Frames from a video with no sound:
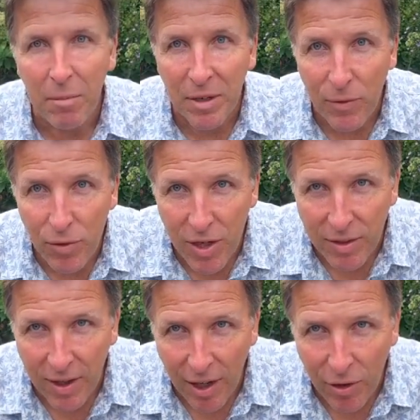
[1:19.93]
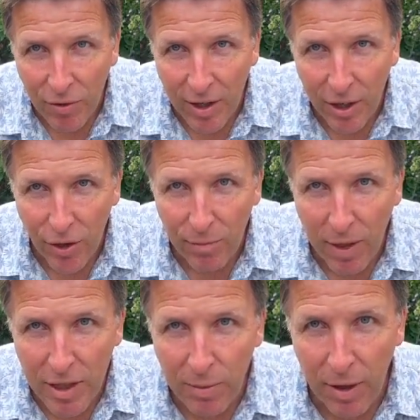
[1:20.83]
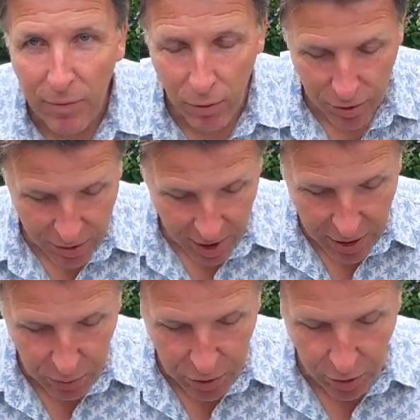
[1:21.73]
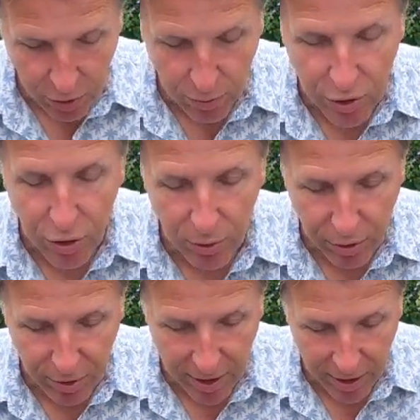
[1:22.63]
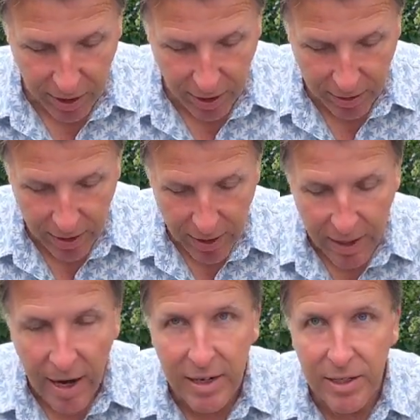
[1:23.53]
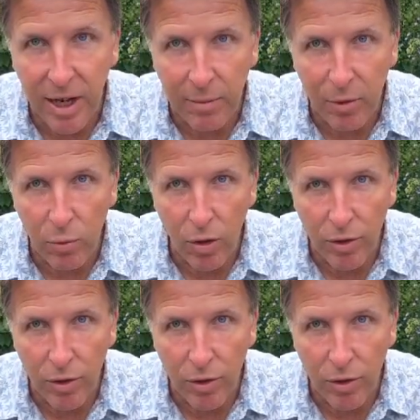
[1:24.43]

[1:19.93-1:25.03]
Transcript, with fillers: But if you did that, you'd need a lot of money to pay off all your debts, which you can always do with credit card anytime you